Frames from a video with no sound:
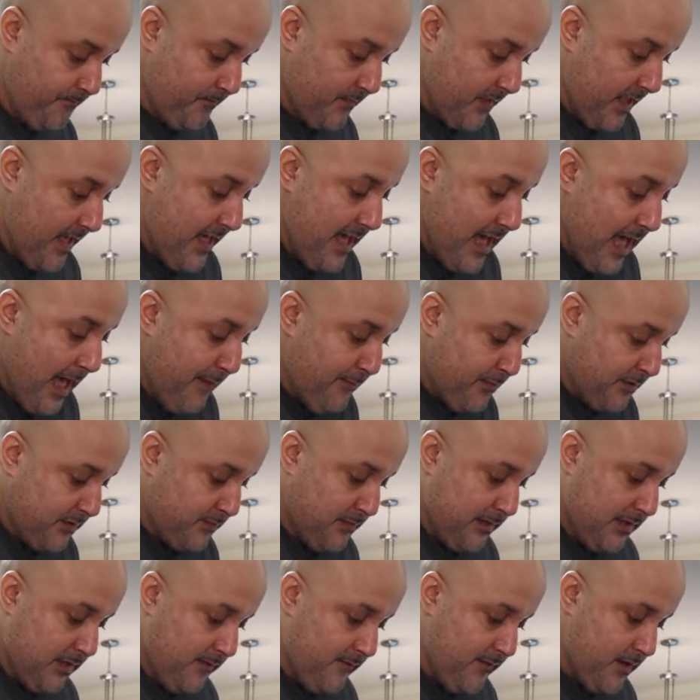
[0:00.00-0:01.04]
It happens,
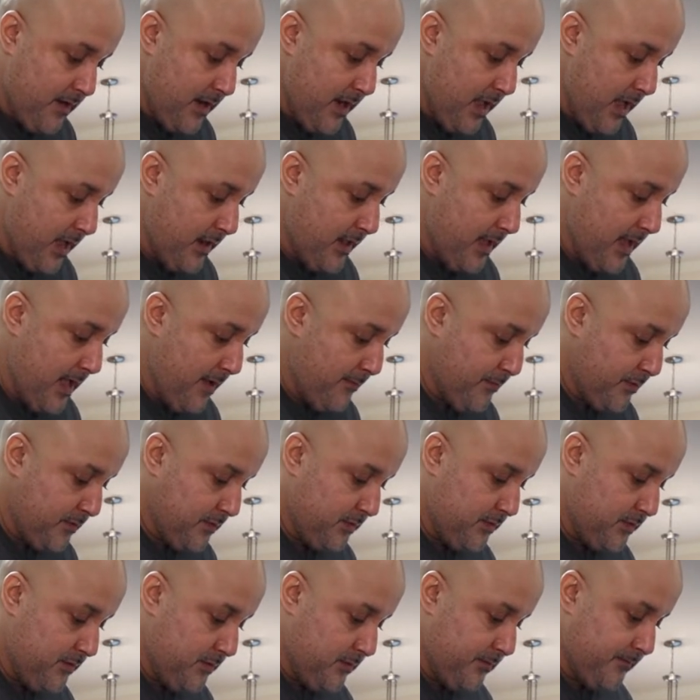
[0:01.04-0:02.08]
believe it or not, it
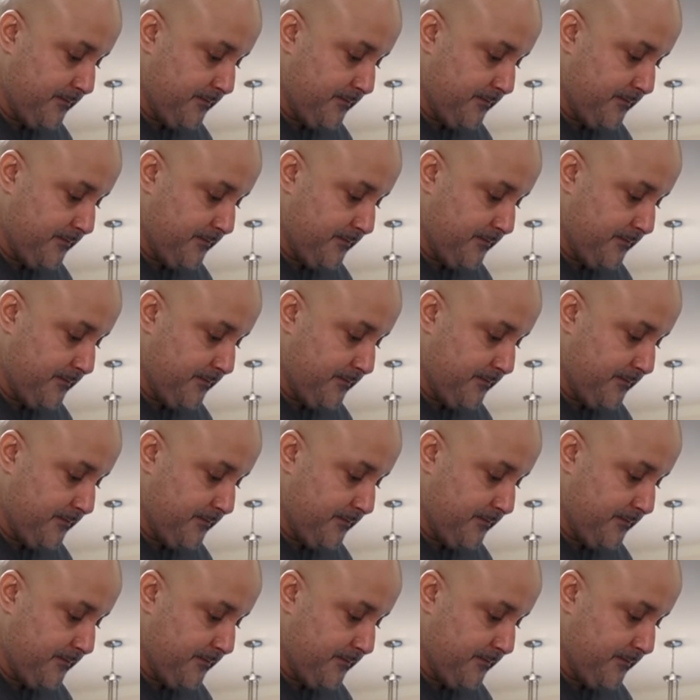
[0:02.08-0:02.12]
happens.